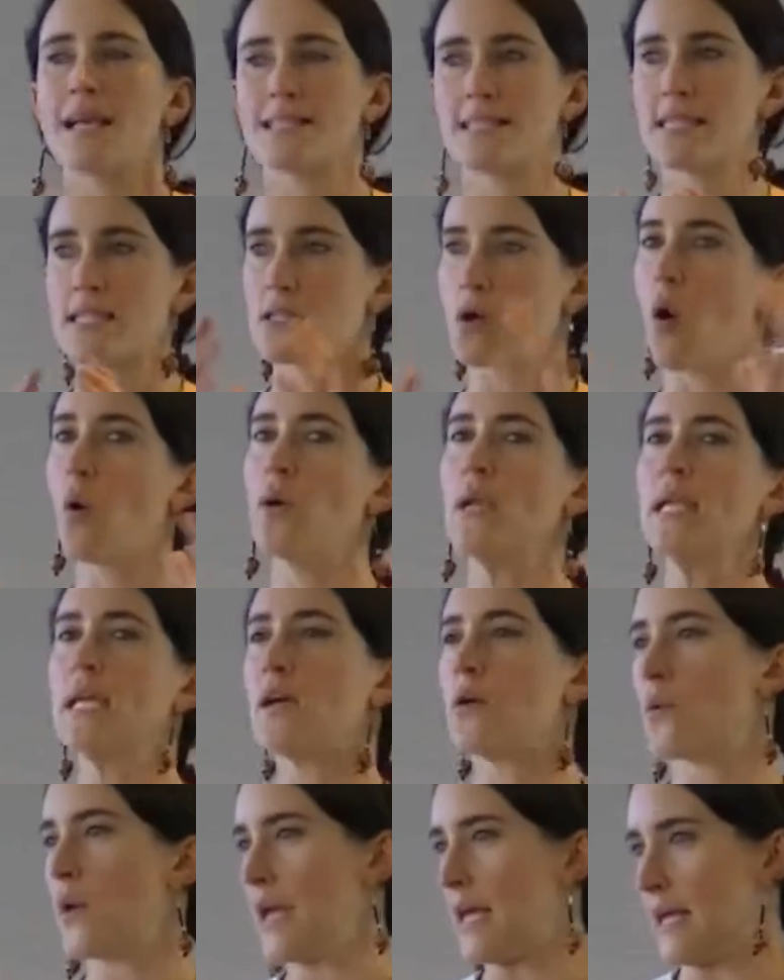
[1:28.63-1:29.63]
this holy
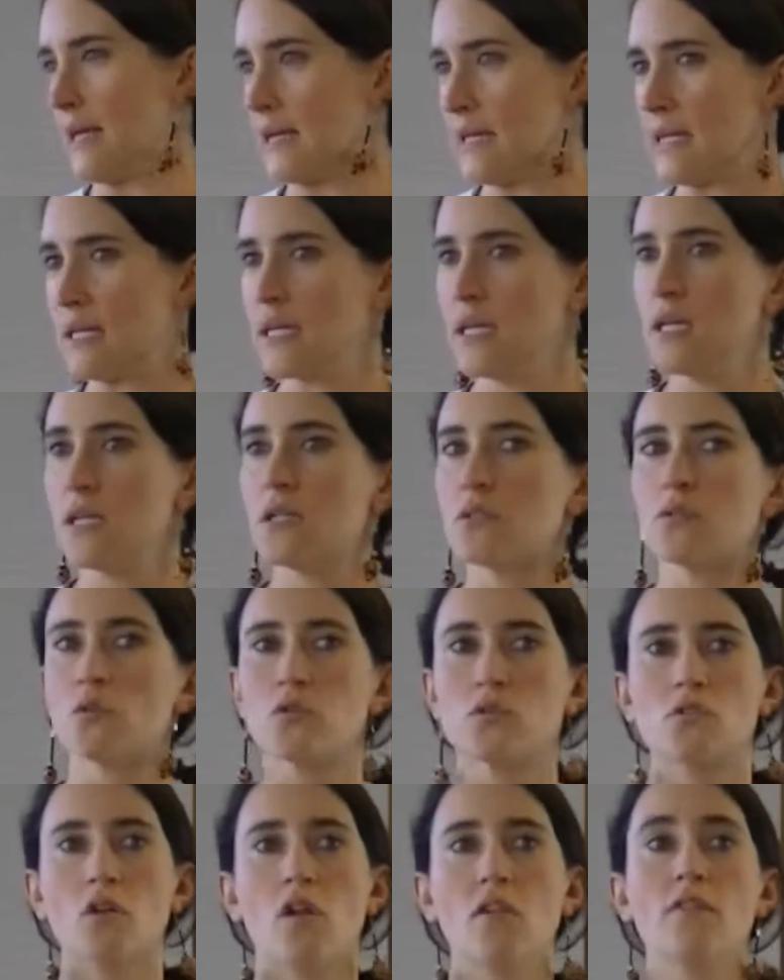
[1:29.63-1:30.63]
grail to
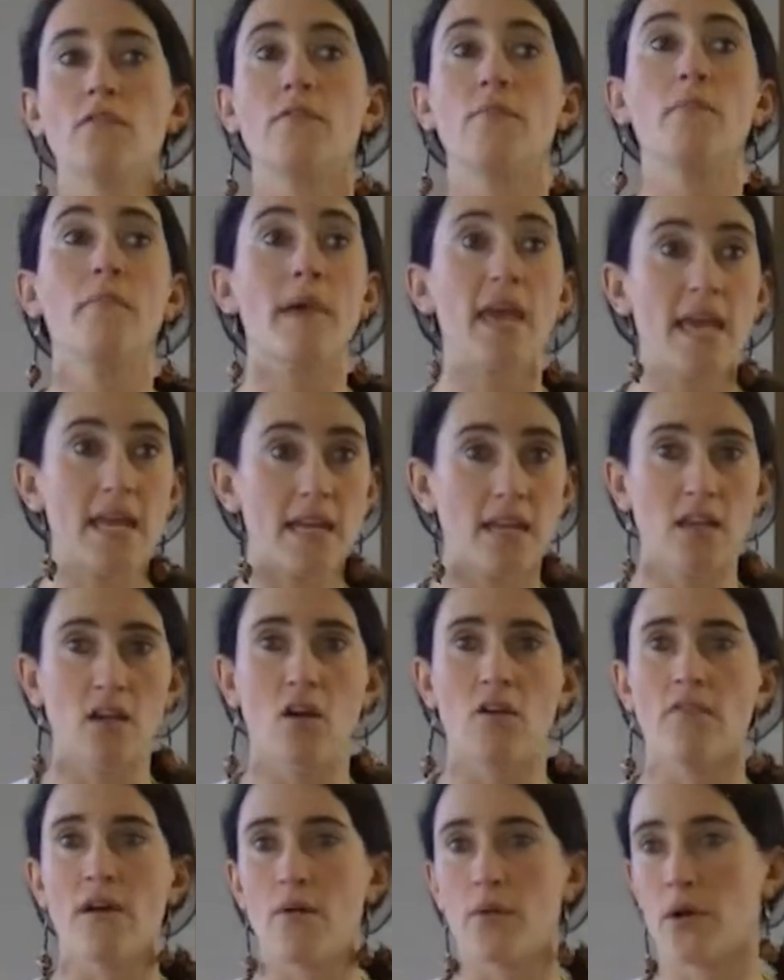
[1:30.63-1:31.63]
solve many
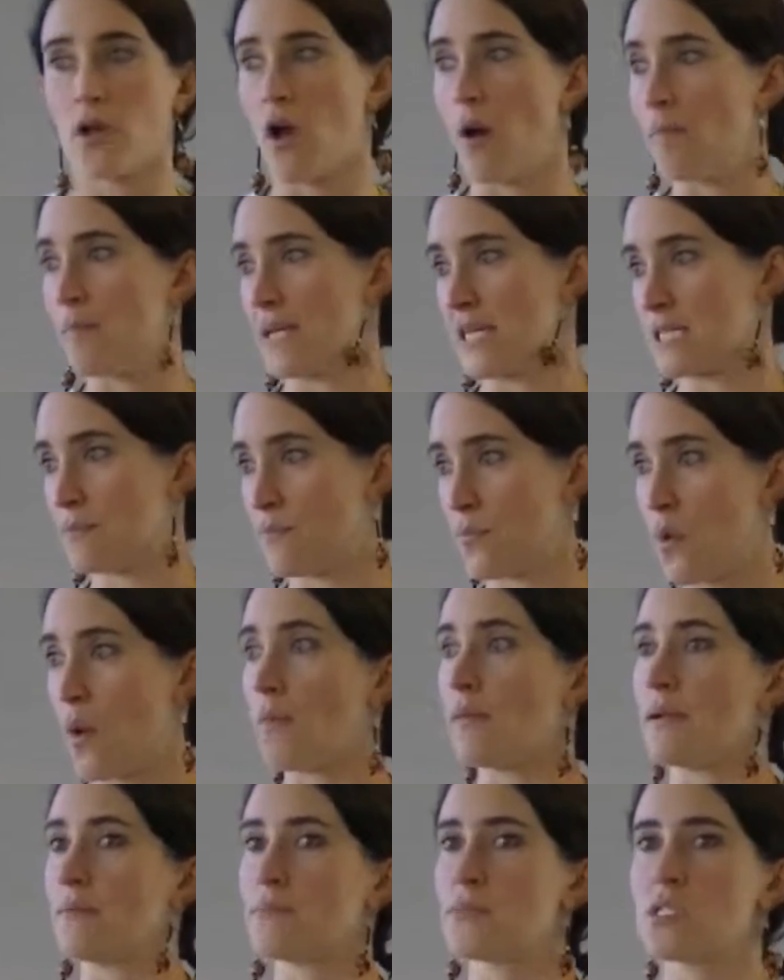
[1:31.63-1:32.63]
of our complex
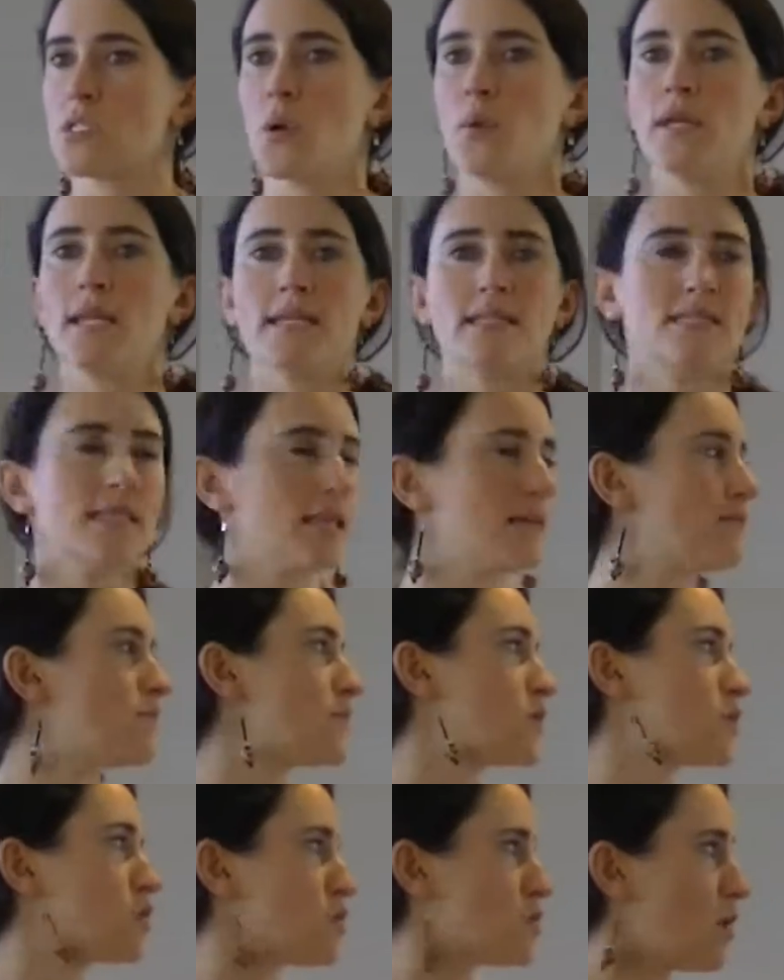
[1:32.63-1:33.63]
problems. So it is seen
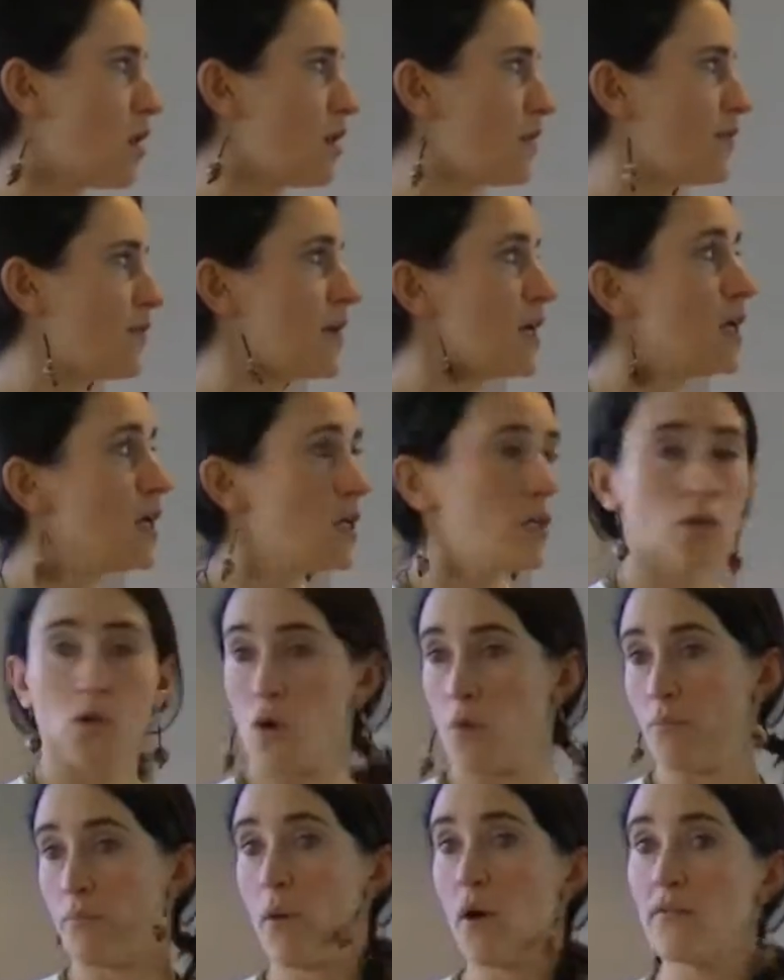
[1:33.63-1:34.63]
to solve,
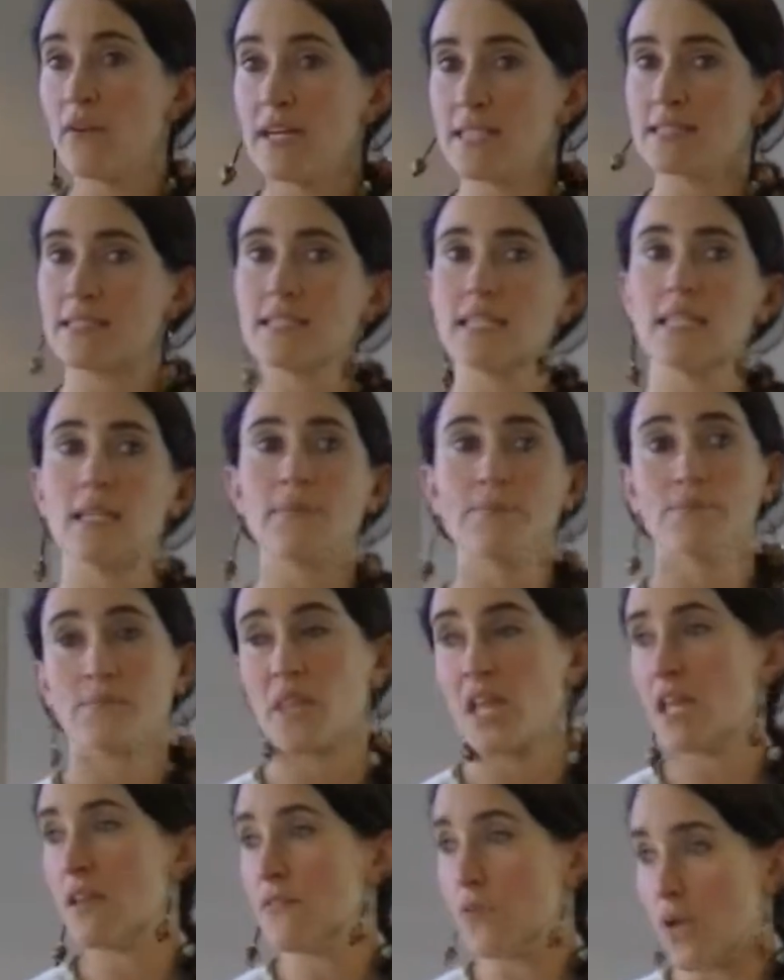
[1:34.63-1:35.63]
poverty.
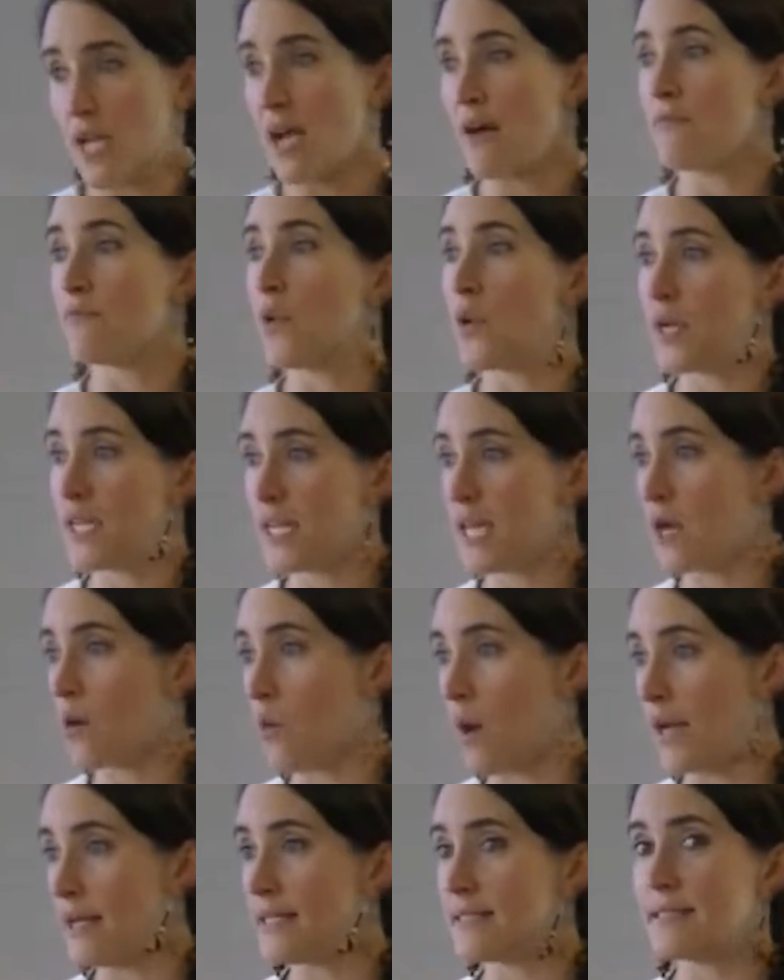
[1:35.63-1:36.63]
If we have more
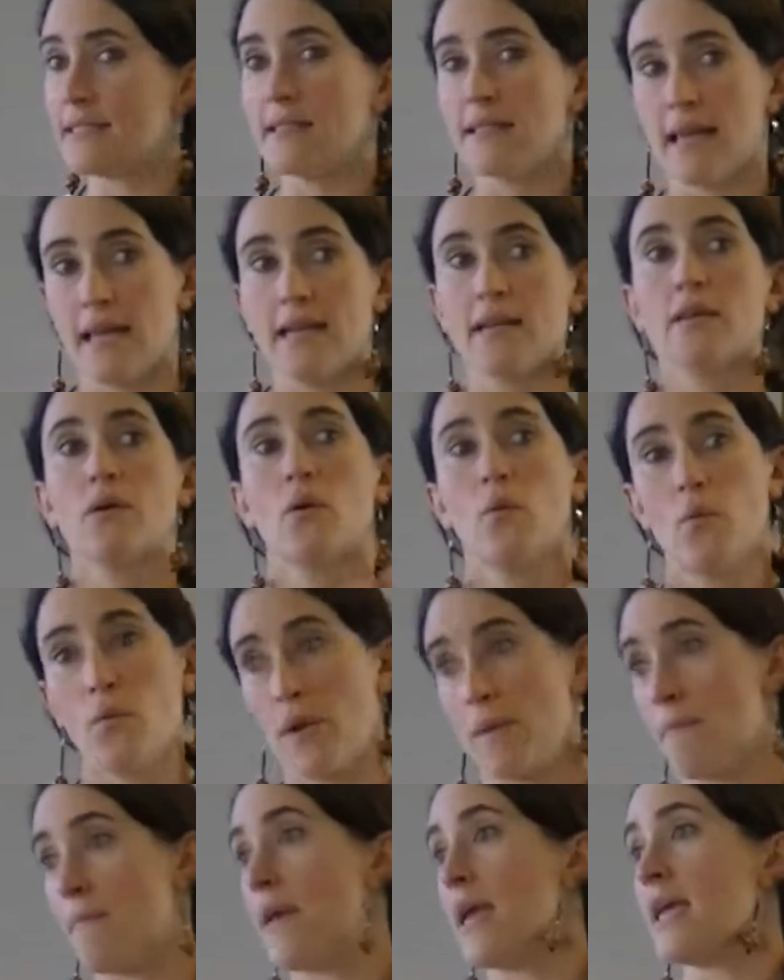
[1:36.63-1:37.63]
inequality, then
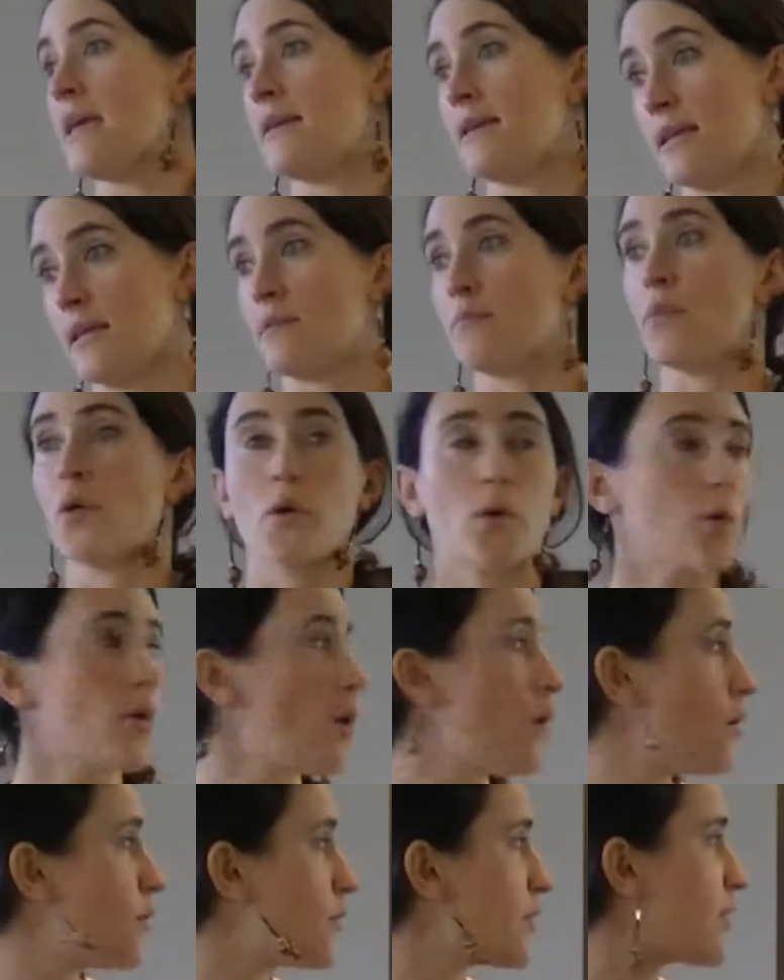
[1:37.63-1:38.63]
we may need more
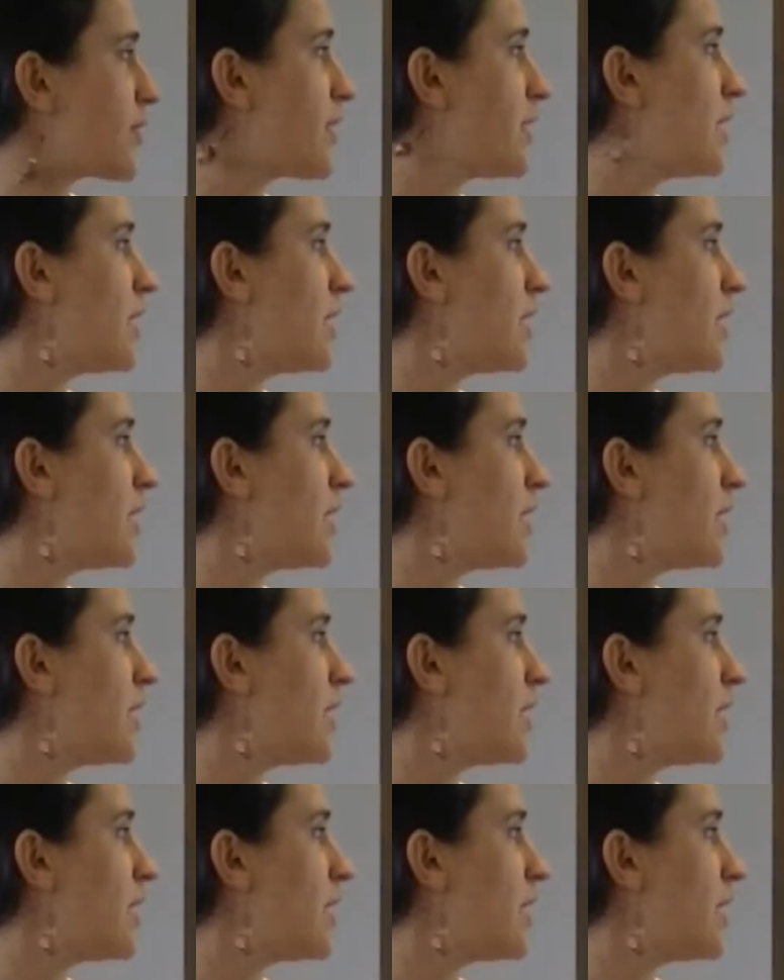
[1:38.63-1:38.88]
growth.